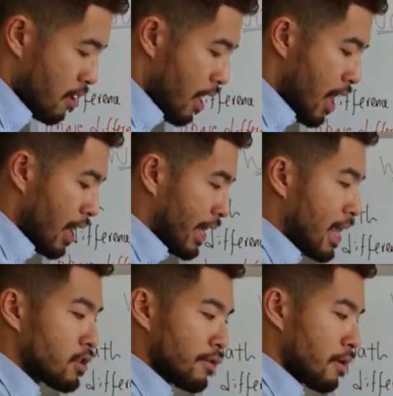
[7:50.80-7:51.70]

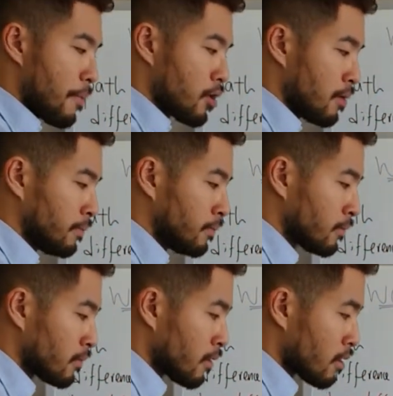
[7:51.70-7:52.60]
cancel the bottom.
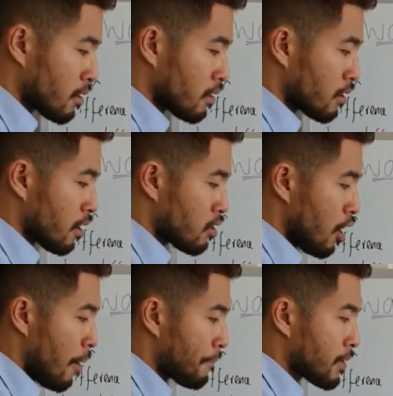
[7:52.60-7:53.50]
The
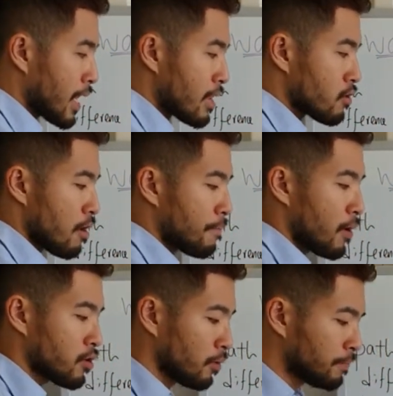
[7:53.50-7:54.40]
top cancel the
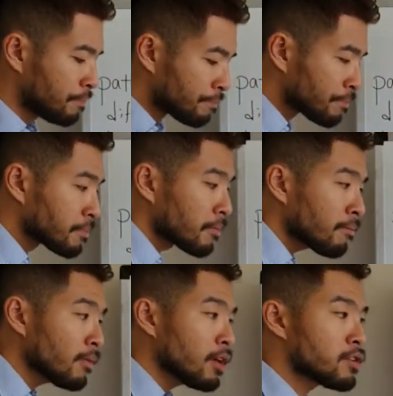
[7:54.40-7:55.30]
bottom.
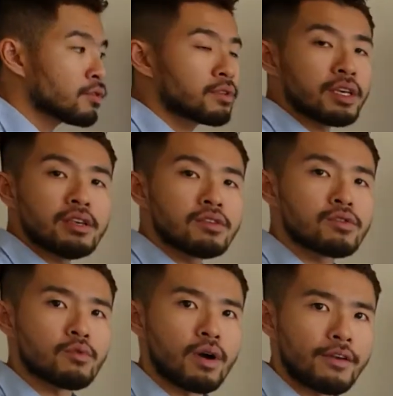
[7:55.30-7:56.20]
So these
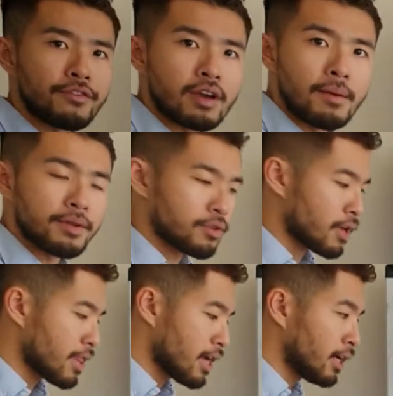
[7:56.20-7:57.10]
two waves coming
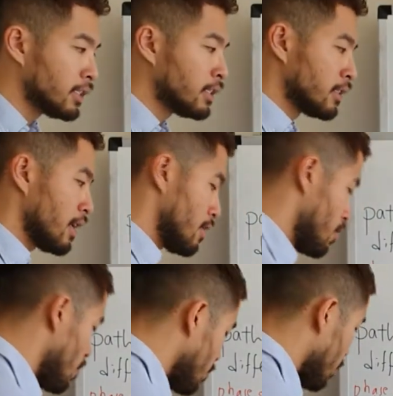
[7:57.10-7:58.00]
together is
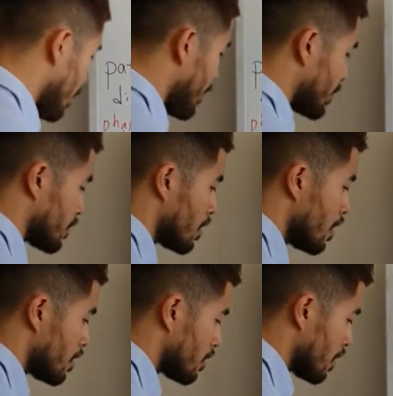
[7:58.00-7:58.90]
going to give us
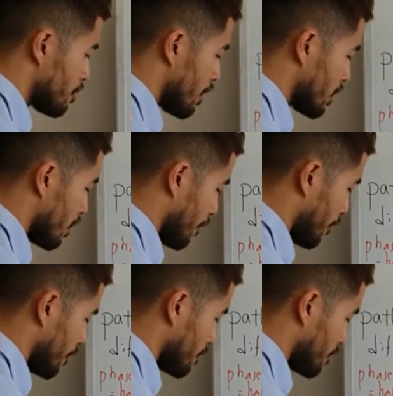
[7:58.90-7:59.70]
destructive